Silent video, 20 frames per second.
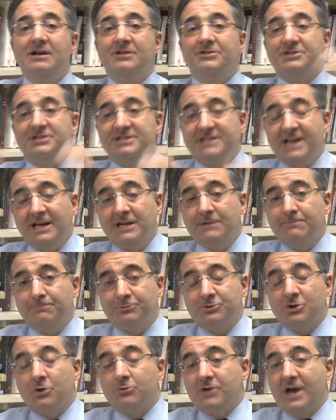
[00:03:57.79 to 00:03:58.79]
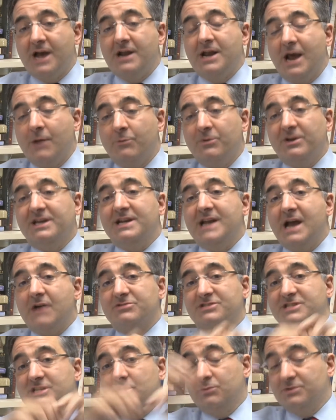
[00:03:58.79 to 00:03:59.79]
The second, pro- and, and we can now
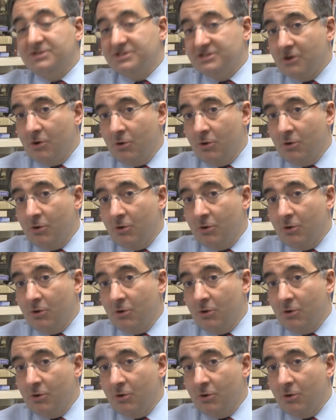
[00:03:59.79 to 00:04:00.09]
sequence the